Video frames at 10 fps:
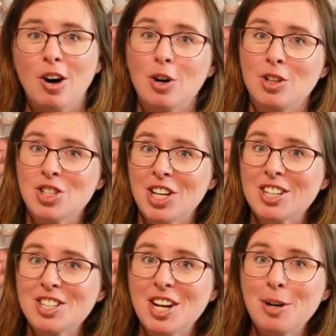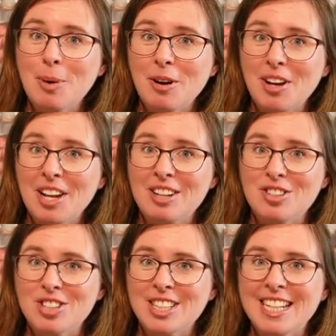on Jarjar Warren
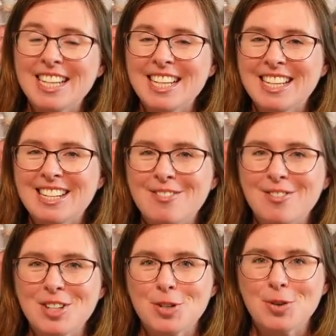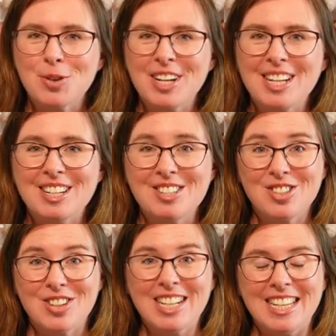Country in Victoria,
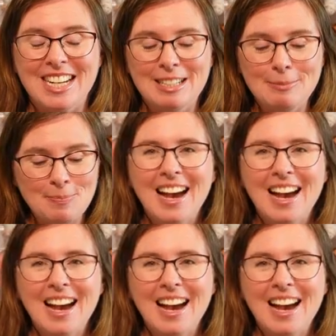Australia.